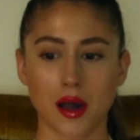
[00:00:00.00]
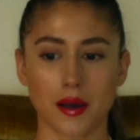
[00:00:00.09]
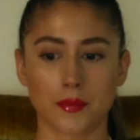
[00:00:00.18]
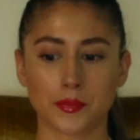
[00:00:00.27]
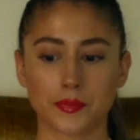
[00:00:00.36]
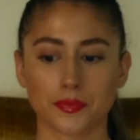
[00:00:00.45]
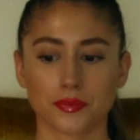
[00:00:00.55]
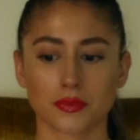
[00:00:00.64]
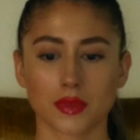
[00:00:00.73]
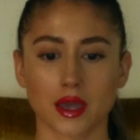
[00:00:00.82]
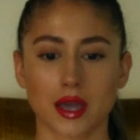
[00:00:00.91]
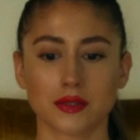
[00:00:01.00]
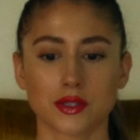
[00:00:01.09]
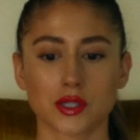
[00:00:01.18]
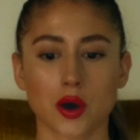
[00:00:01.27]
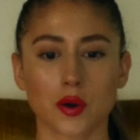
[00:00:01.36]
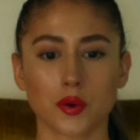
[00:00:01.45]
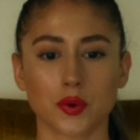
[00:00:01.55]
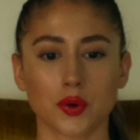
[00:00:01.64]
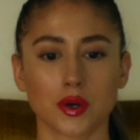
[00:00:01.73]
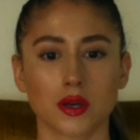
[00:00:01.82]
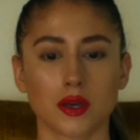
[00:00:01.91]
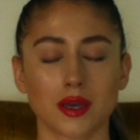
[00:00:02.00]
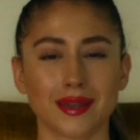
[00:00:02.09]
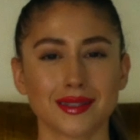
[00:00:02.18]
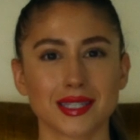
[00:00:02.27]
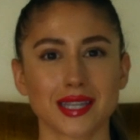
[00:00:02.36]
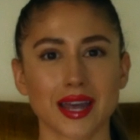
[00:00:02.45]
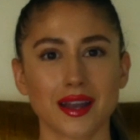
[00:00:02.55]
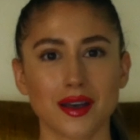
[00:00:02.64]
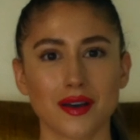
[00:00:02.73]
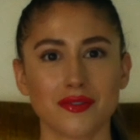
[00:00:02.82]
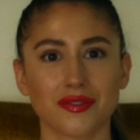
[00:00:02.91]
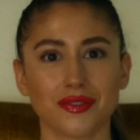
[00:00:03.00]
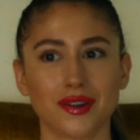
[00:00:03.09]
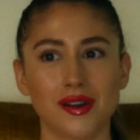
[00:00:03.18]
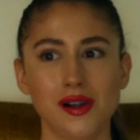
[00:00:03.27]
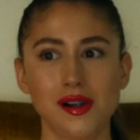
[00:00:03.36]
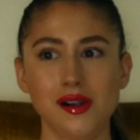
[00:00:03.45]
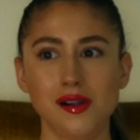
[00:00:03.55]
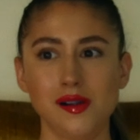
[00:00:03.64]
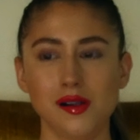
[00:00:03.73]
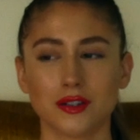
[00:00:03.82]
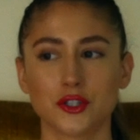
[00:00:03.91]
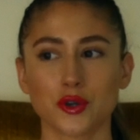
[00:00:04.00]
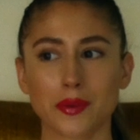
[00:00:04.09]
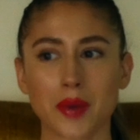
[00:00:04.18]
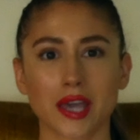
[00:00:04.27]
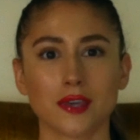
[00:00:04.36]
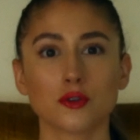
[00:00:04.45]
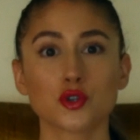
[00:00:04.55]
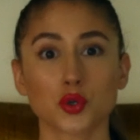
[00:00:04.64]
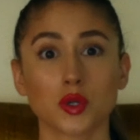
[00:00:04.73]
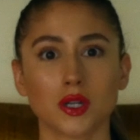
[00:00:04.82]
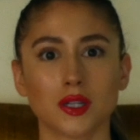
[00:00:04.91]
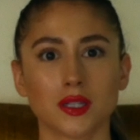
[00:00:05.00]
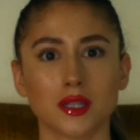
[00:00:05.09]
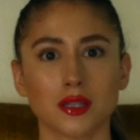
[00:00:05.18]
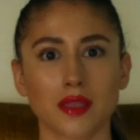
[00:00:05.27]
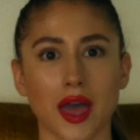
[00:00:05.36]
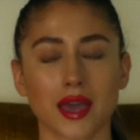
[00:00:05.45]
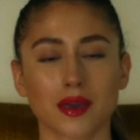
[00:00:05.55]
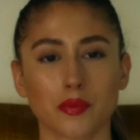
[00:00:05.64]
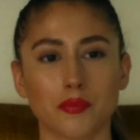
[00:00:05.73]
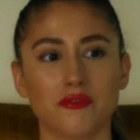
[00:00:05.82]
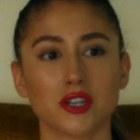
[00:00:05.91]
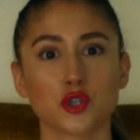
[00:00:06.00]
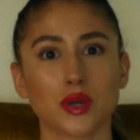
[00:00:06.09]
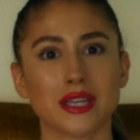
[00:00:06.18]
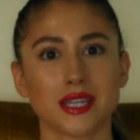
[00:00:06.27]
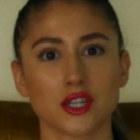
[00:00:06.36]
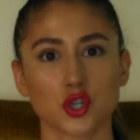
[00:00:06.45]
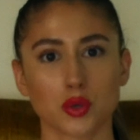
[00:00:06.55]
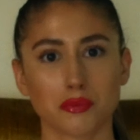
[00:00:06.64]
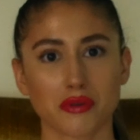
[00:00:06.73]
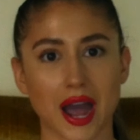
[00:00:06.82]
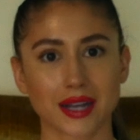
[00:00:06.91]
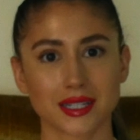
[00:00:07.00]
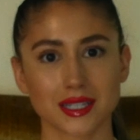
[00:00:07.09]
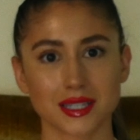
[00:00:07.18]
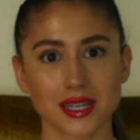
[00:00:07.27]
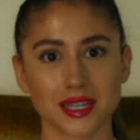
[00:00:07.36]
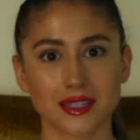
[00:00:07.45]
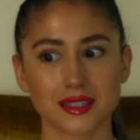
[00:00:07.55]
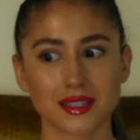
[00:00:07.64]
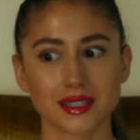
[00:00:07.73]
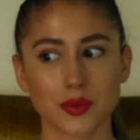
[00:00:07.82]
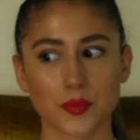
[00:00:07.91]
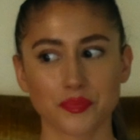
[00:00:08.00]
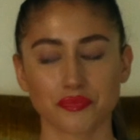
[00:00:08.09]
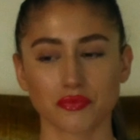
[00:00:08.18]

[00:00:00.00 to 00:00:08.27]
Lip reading: And so instead of doing my usual like visualization practices